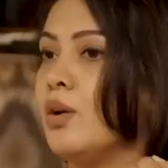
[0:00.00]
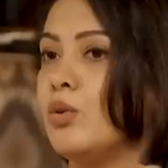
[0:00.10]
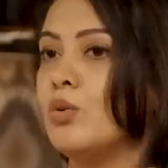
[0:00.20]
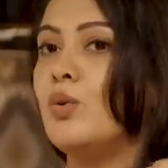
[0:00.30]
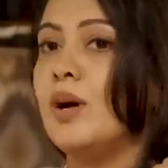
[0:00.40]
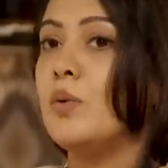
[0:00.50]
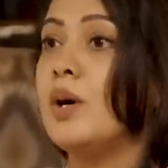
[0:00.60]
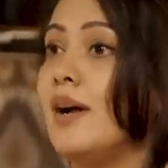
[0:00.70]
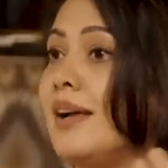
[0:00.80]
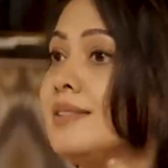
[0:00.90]
you know, to
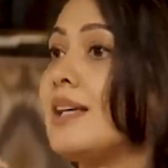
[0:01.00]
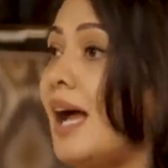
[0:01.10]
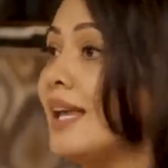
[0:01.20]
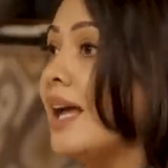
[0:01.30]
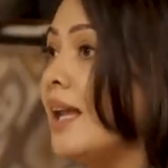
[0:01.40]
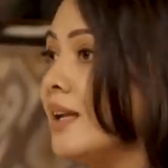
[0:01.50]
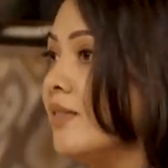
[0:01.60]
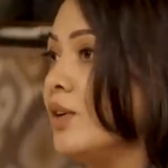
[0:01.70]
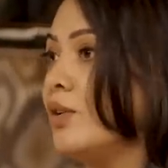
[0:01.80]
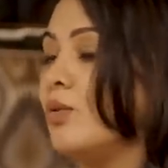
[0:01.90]
whoever else I can
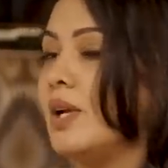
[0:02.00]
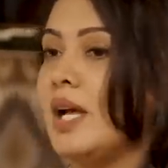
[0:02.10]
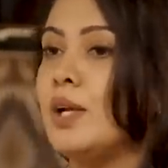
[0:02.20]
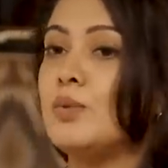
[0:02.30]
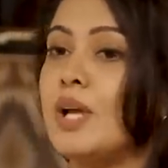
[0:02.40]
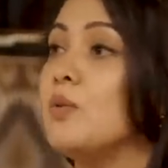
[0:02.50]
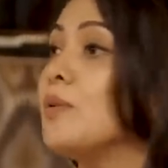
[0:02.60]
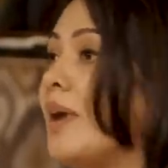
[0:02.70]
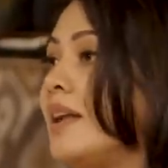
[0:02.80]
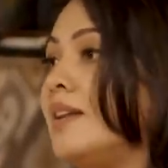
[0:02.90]
give it to and I do that
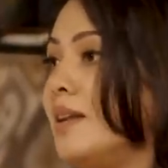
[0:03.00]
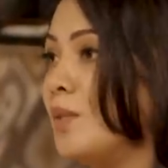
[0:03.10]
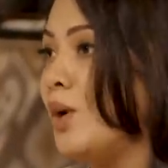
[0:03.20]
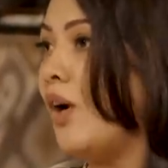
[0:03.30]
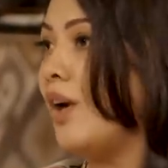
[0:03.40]
with my team a